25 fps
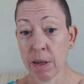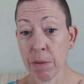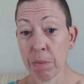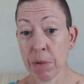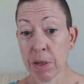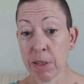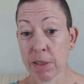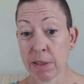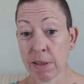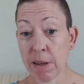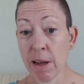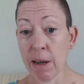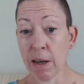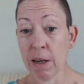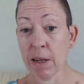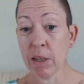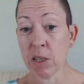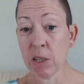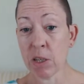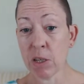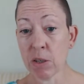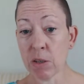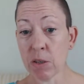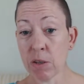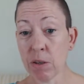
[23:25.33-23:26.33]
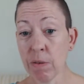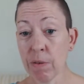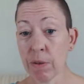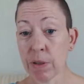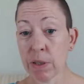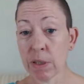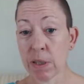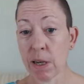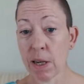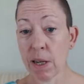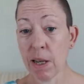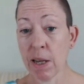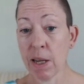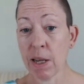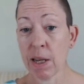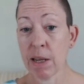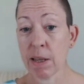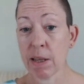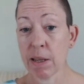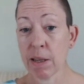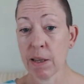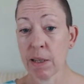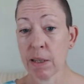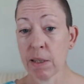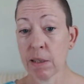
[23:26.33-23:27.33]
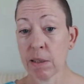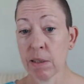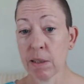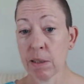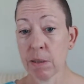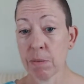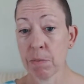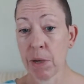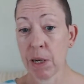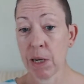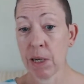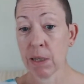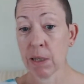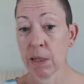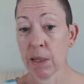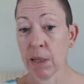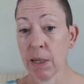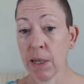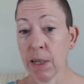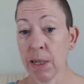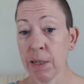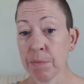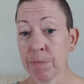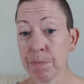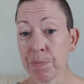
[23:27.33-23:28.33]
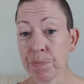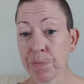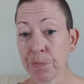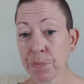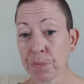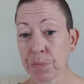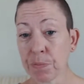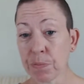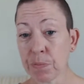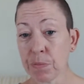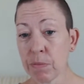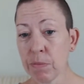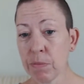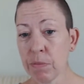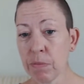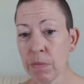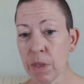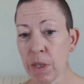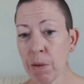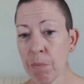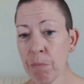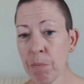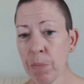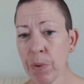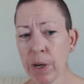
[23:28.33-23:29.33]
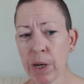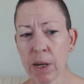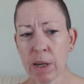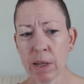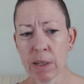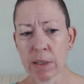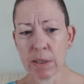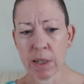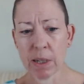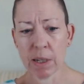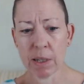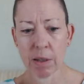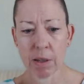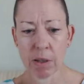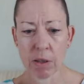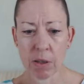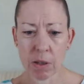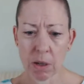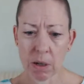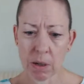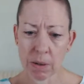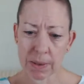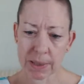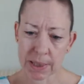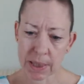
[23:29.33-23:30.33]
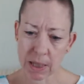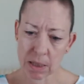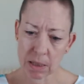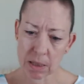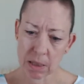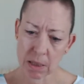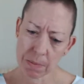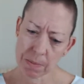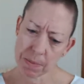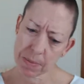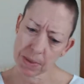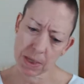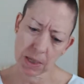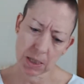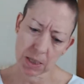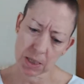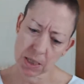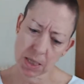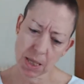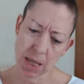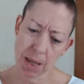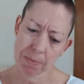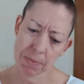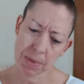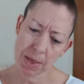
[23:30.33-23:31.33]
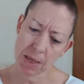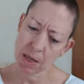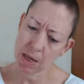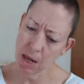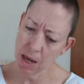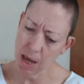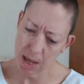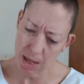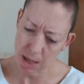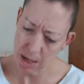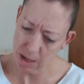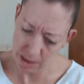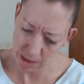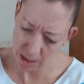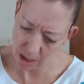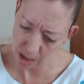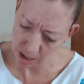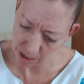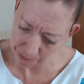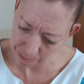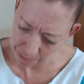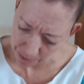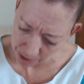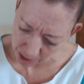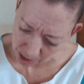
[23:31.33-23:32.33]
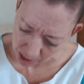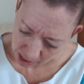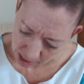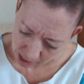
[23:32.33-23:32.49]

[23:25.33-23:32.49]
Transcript: I mean, it's lush, obviously. I think this is malachite. But I thought, oh, it's got something stamped in there. I lit that up.